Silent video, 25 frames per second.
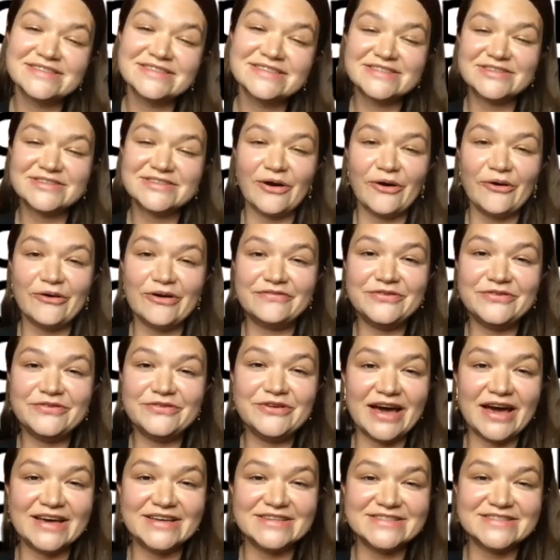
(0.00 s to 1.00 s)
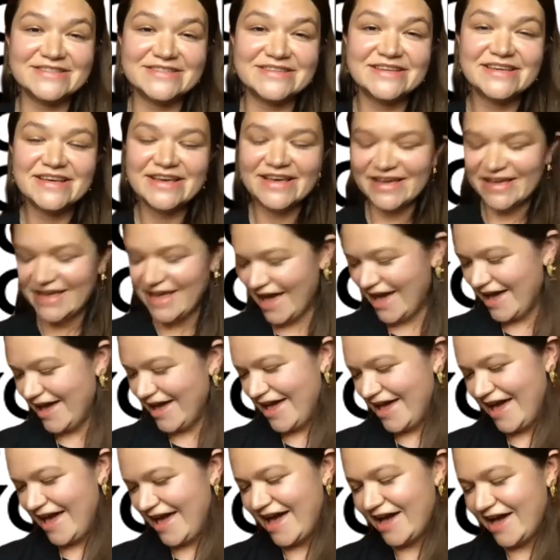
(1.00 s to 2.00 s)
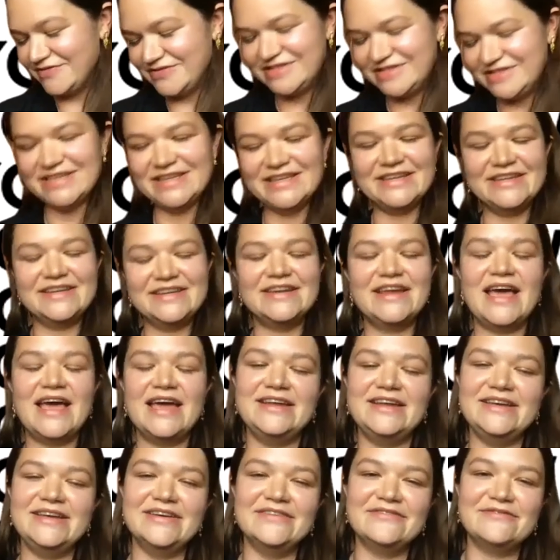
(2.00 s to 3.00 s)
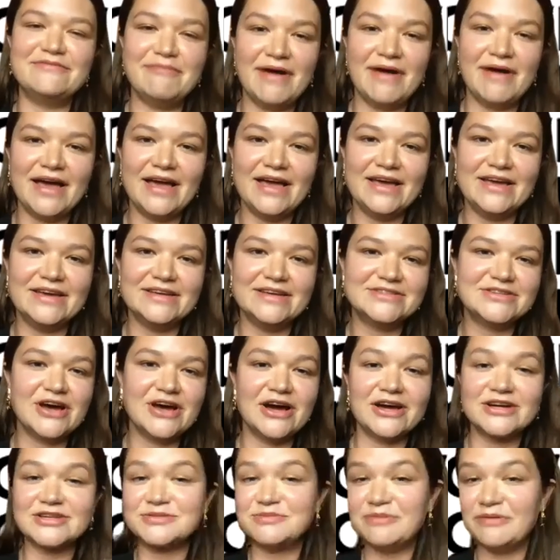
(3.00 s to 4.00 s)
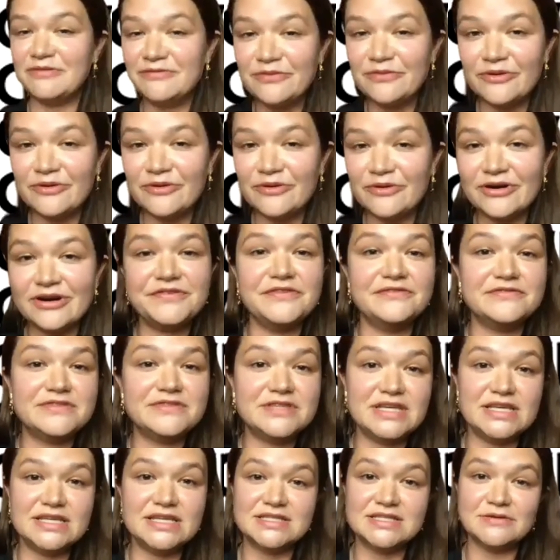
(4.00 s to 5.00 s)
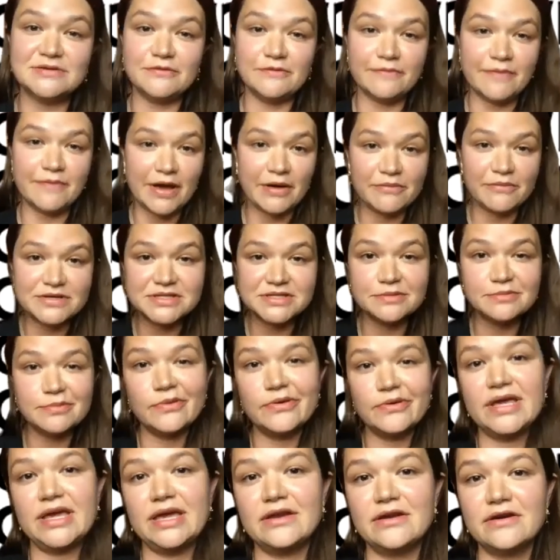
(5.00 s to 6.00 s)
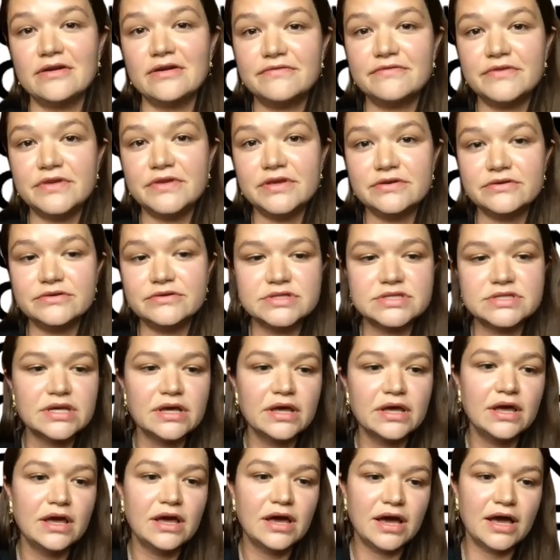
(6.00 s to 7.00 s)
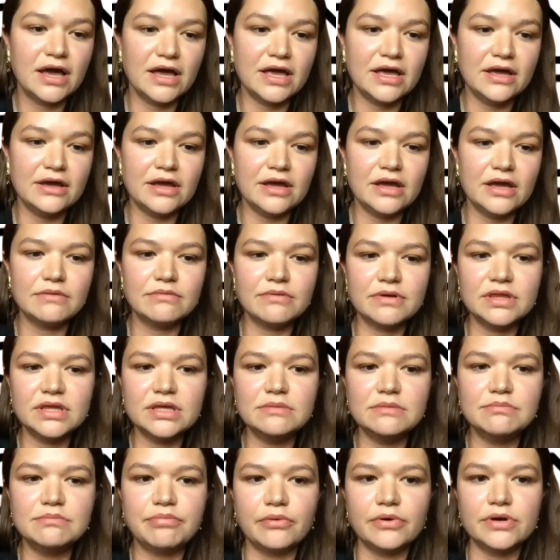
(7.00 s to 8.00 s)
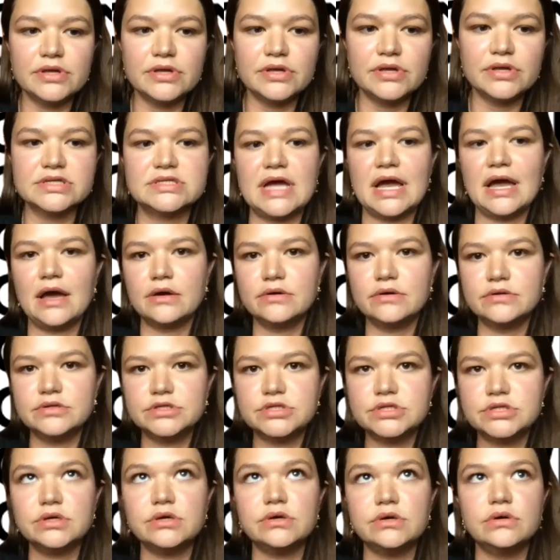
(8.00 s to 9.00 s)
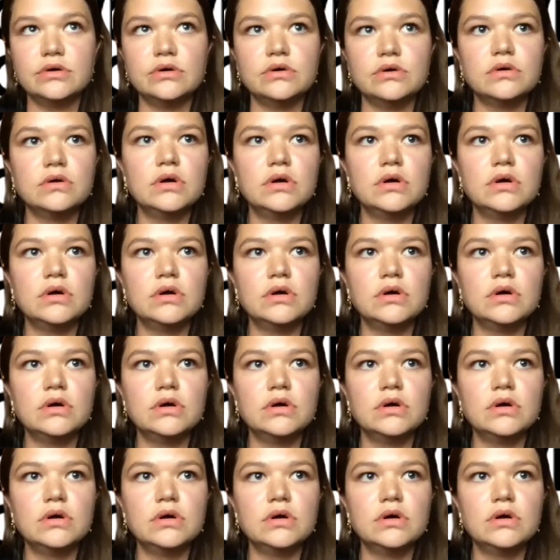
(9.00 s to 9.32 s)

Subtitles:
So if you guys have seen any of my talks before, if you've seen some of my whistleblowing interviews, it really boils down to